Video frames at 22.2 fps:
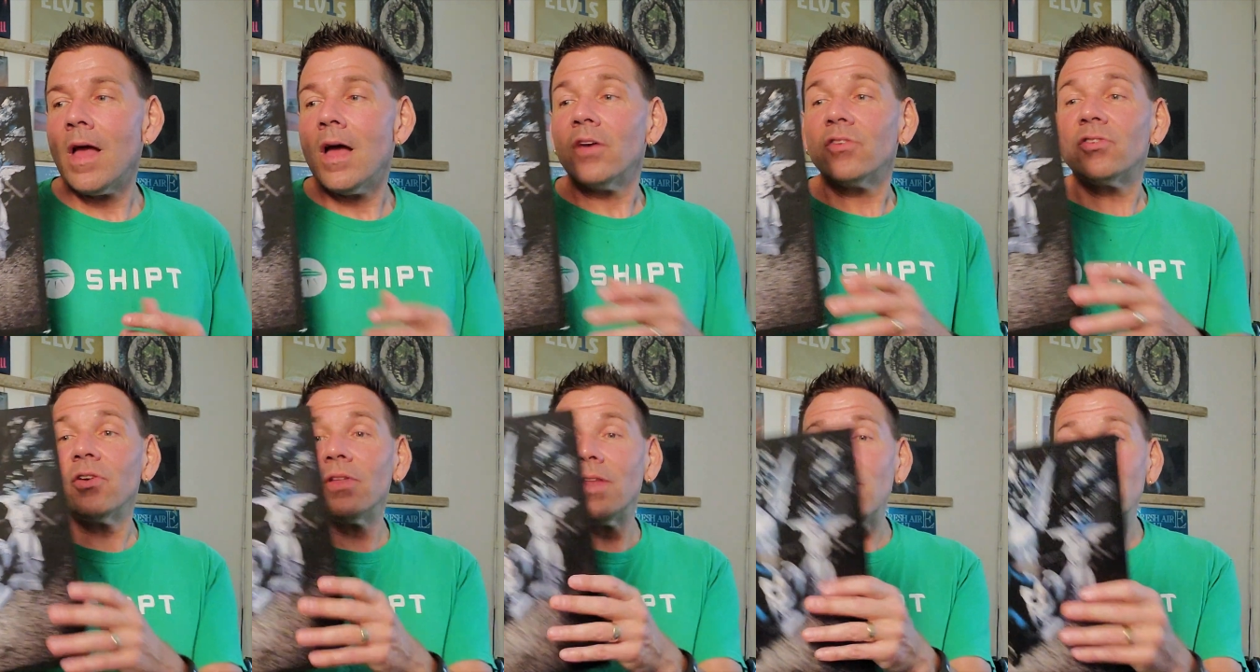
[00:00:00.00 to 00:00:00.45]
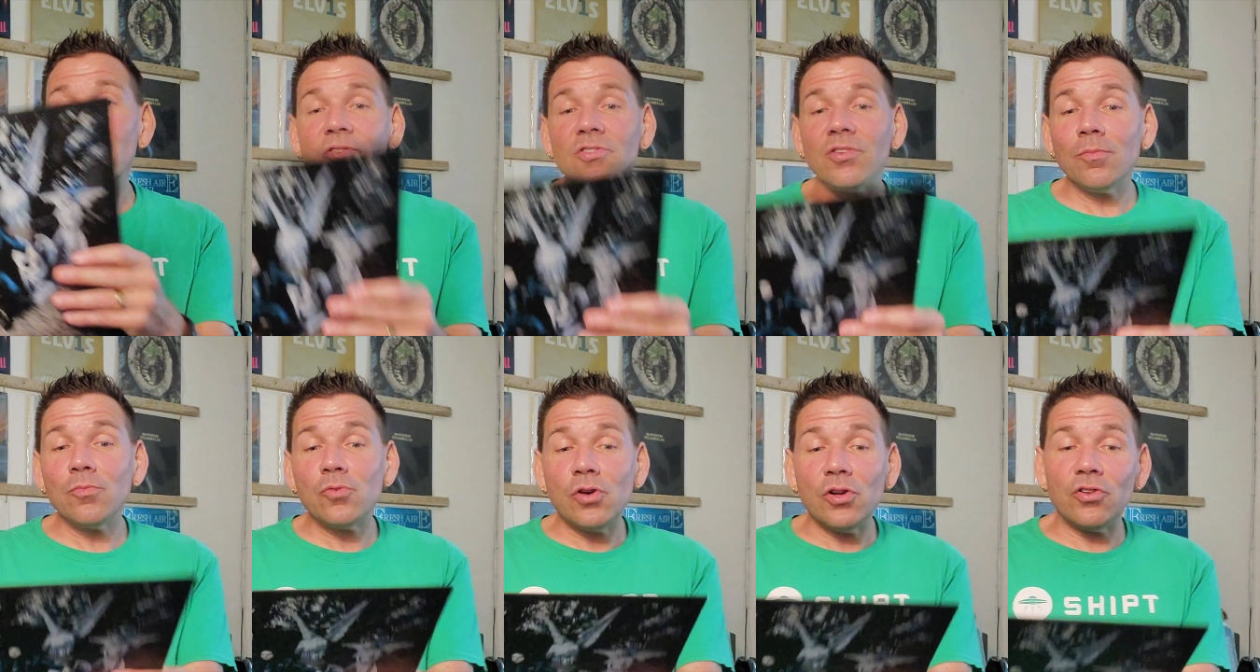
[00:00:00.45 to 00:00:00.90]
So there are
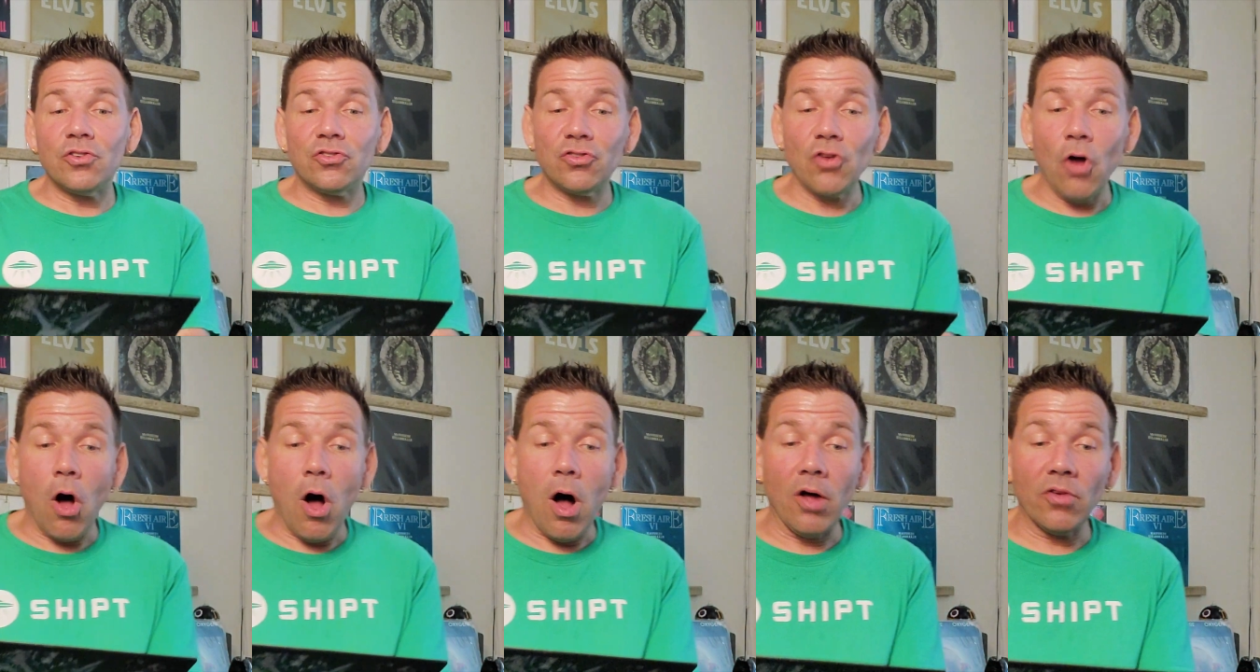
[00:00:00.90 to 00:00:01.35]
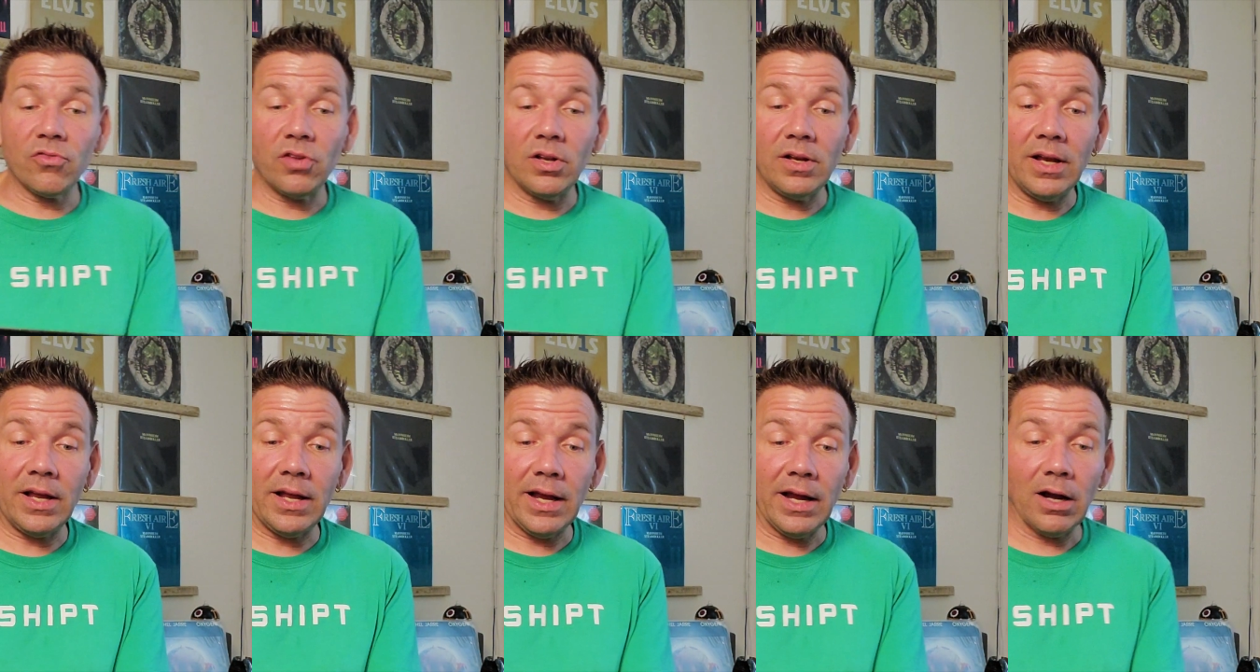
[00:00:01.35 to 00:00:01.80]
some good songs in
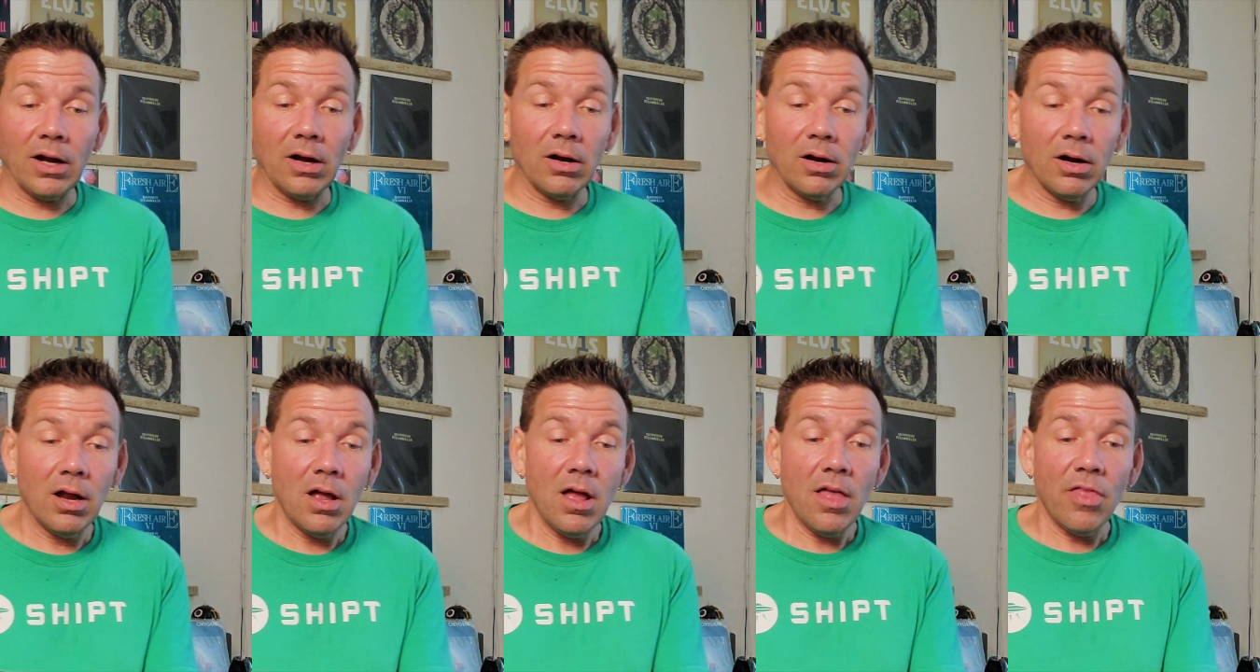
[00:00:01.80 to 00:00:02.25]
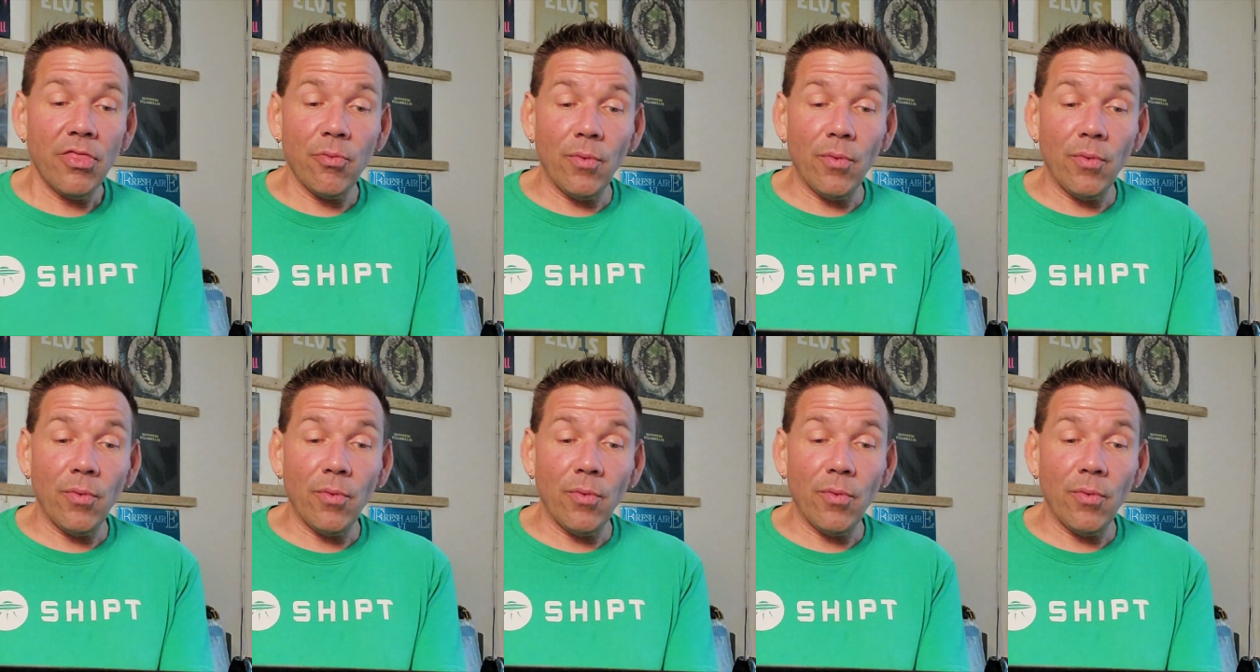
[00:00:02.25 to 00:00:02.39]
here.